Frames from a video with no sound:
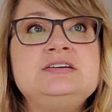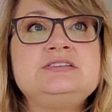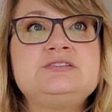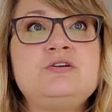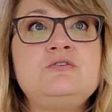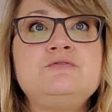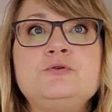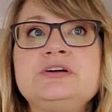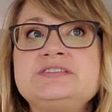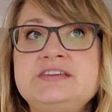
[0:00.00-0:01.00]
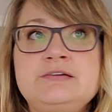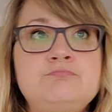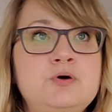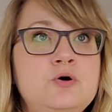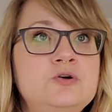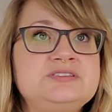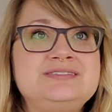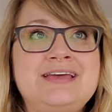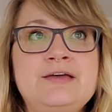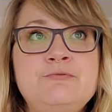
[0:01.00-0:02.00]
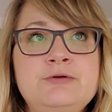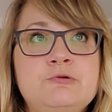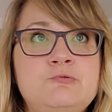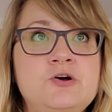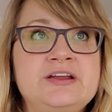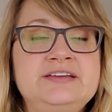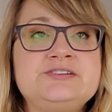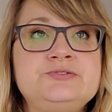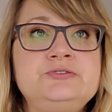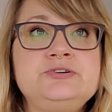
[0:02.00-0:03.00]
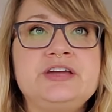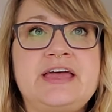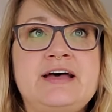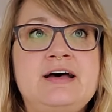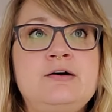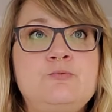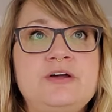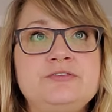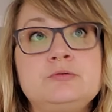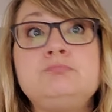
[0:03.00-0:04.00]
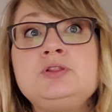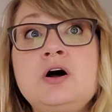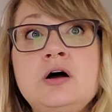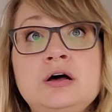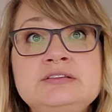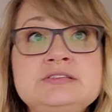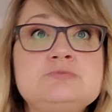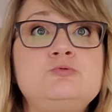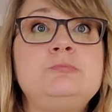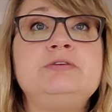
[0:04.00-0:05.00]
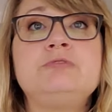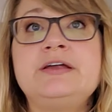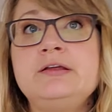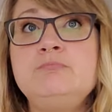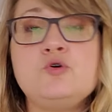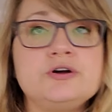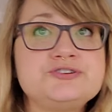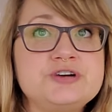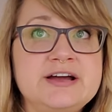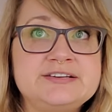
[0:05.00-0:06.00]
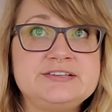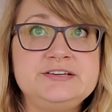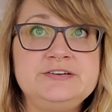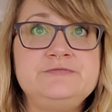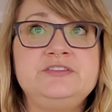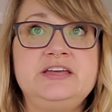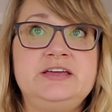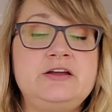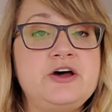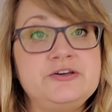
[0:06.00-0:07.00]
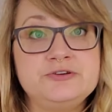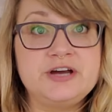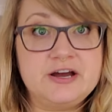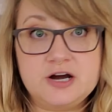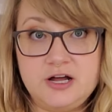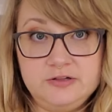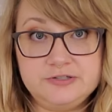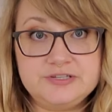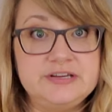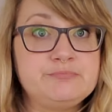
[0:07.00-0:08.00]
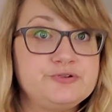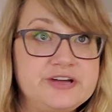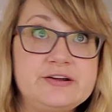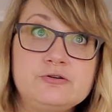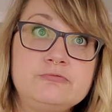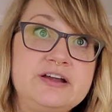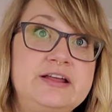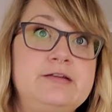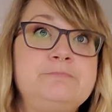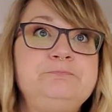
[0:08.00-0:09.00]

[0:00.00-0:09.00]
So for example, say we were wanting to look at whether blondes will be rated more attractive than other hair colors like brunette or redhead.